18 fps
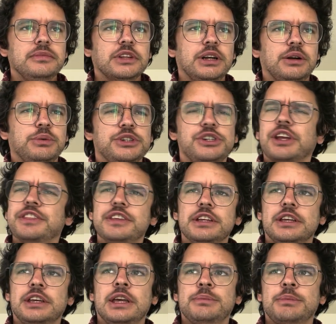which I
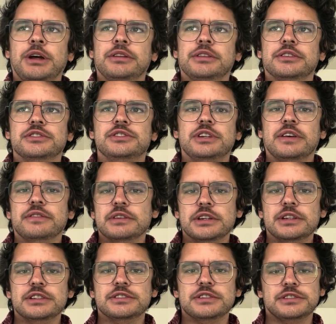think came out in the
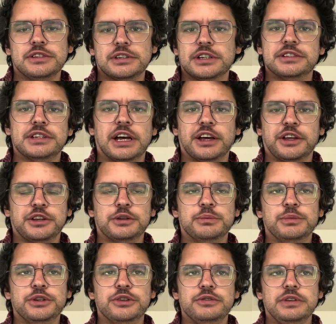70s. It's an Italian
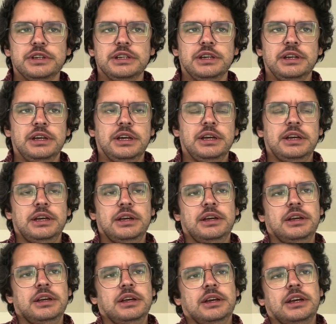movie,
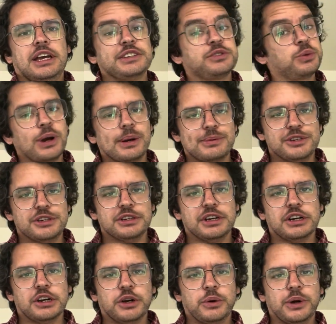has Robert De
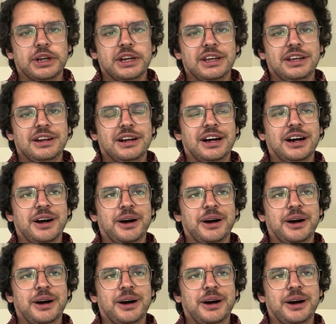Niro in it.